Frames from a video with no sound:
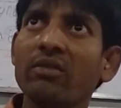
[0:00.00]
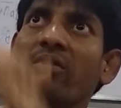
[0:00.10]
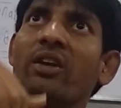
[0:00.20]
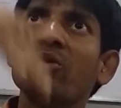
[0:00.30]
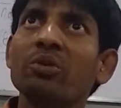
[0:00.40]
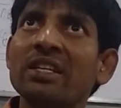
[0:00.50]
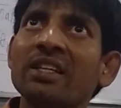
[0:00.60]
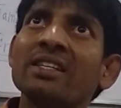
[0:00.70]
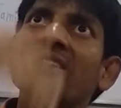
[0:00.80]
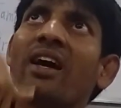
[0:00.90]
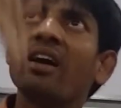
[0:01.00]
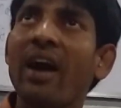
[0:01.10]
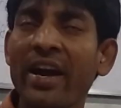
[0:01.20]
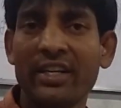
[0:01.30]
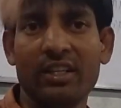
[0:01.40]
When you discuss the
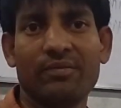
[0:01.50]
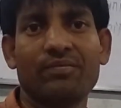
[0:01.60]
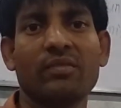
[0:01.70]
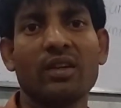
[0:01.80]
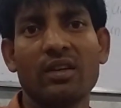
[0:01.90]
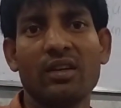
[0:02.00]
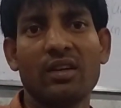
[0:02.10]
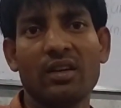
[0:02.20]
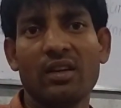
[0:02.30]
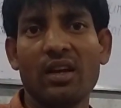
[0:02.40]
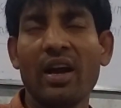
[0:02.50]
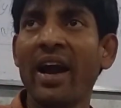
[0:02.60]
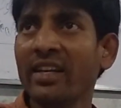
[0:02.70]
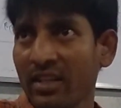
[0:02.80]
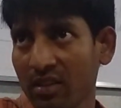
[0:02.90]

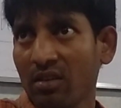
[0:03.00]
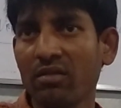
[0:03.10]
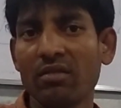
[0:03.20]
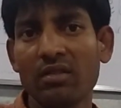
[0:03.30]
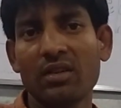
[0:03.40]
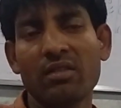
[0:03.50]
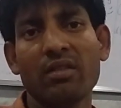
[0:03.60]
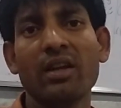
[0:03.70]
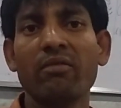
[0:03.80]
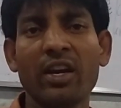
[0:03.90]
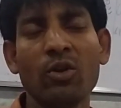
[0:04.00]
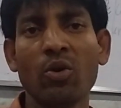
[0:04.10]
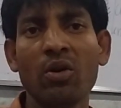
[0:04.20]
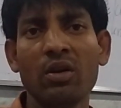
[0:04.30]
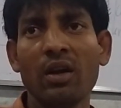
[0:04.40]
height is very
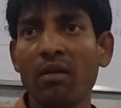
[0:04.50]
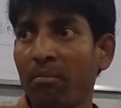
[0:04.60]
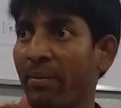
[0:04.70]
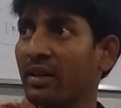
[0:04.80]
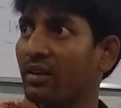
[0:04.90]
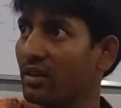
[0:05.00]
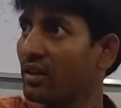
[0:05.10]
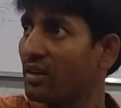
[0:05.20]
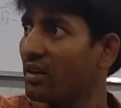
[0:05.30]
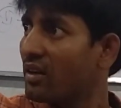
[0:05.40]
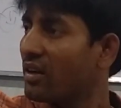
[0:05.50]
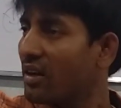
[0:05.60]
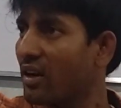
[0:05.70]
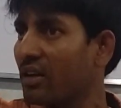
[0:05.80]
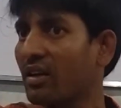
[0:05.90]
low, but
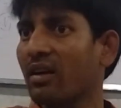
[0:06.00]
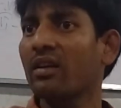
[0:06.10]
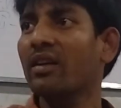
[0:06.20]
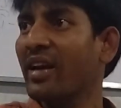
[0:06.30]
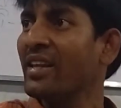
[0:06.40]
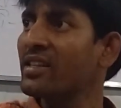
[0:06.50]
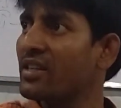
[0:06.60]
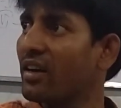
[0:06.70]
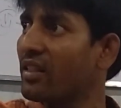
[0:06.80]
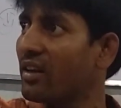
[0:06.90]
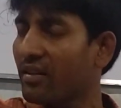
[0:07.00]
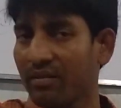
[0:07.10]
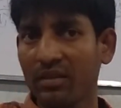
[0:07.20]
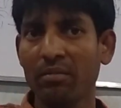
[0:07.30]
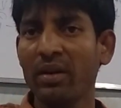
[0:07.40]
ranges are there.
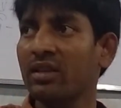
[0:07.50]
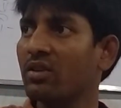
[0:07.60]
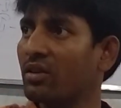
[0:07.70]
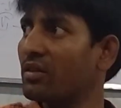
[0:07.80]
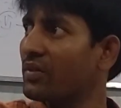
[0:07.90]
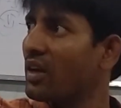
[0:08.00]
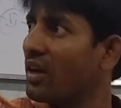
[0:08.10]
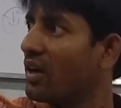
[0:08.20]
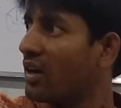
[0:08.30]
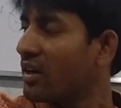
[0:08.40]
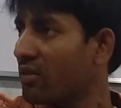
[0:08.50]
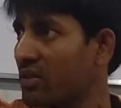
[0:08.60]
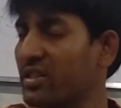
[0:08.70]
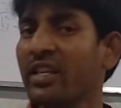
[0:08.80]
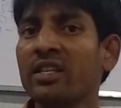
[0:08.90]
Means
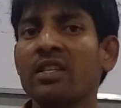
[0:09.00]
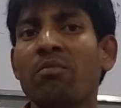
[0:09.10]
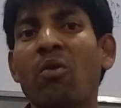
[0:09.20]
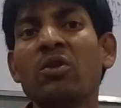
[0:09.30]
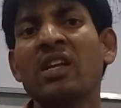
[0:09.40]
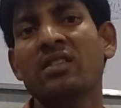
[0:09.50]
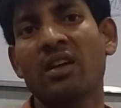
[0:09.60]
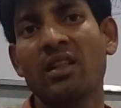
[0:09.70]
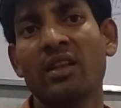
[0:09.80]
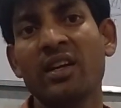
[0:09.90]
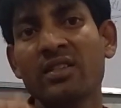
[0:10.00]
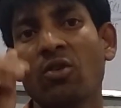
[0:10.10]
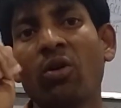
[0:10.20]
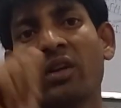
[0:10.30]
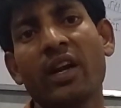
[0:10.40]
series of mountains are there. That is
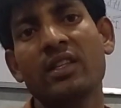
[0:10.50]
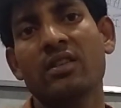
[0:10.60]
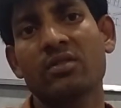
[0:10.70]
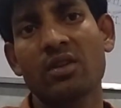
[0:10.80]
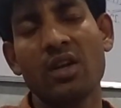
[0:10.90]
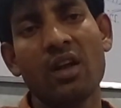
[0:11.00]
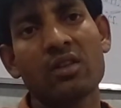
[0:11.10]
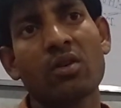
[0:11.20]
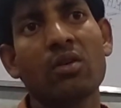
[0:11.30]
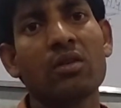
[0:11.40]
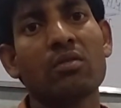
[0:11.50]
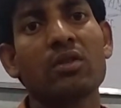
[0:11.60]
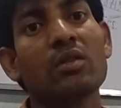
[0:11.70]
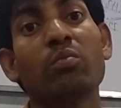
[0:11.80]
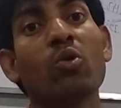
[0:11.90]
called ranges.
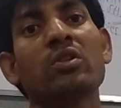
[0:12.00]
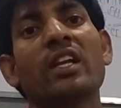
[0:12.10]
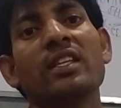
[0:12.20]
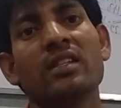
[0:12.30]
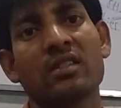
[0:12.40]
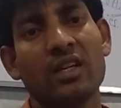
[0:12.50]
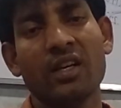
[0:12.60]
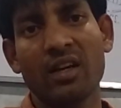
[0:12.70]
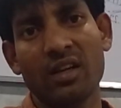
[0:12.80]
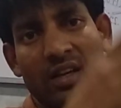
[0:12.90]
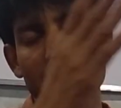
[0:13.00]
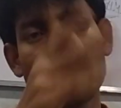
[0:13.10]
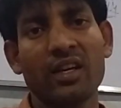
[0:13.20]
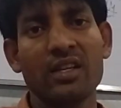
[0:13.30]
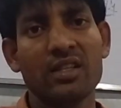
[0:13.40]
So the Brooks Ranges in
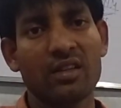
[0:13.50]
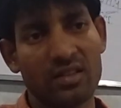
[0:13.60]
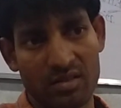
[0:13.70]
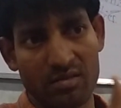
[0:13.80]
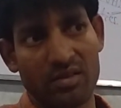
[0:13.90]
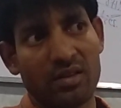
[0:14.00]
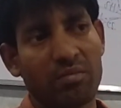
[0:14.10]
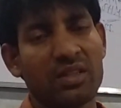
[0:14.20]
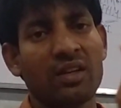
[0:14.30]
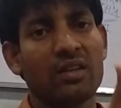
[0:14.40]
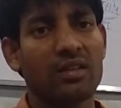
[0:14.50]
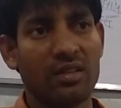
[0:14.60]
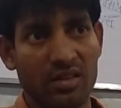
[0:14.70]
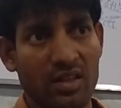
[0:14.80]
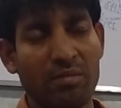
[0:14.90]
Alaska range,
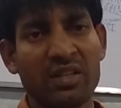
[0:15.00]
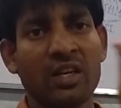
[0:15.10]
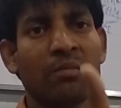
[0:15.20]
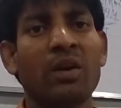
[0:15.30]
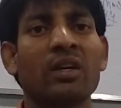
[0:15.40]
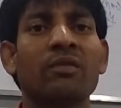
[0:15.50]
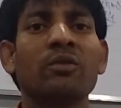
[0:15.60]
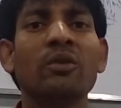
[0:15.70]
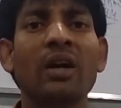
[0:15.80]
the beside part of